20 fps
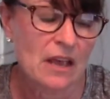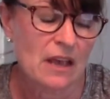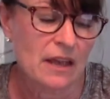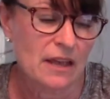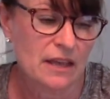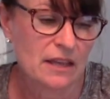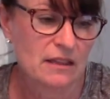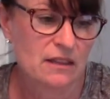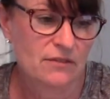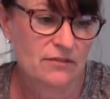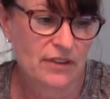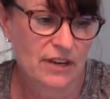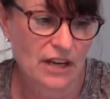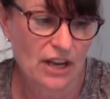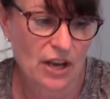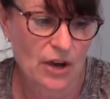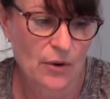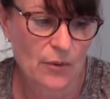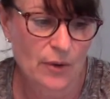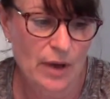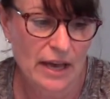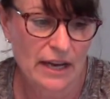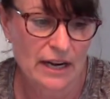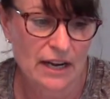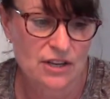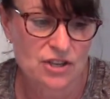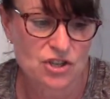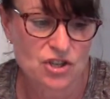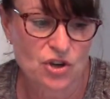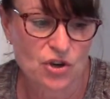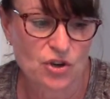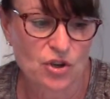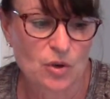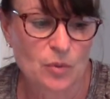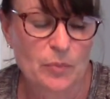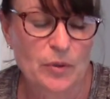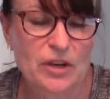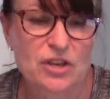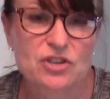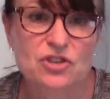in the video, and I show you
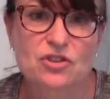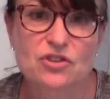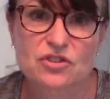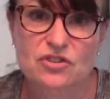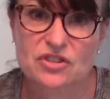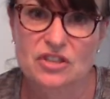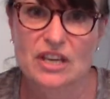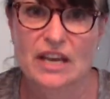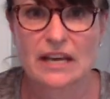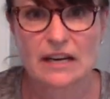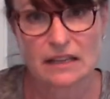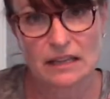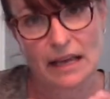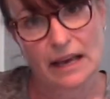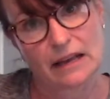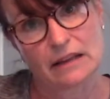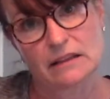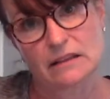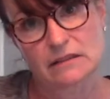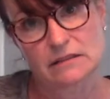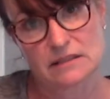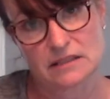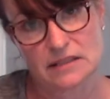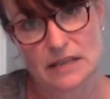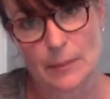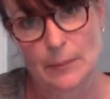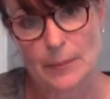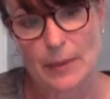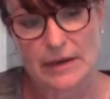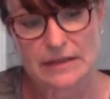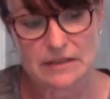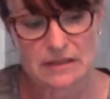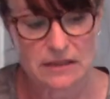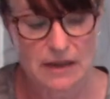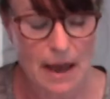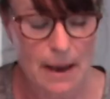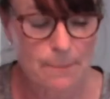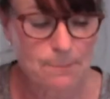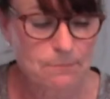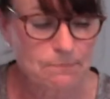pictures kind of like a little
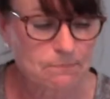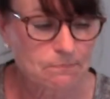step-by-step.